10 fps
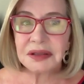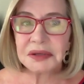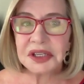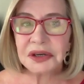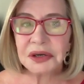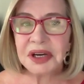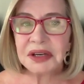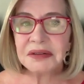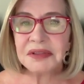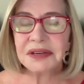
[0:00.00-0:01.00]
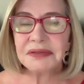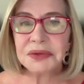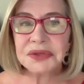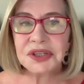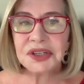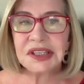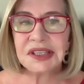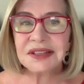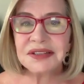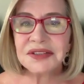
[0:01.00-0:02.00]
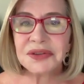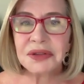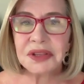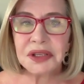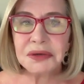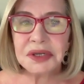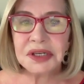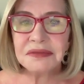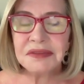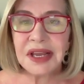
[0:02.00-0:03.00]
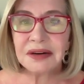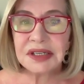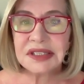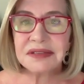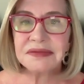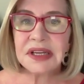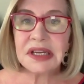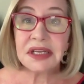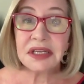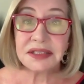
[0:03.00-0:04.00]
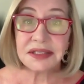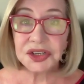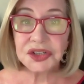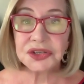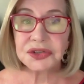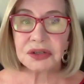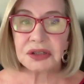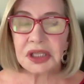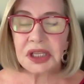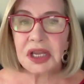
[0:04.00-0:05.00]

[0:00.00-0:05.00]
we'll hear about of the evolutionary leaders called the Unit of Narrative Synergy Circle.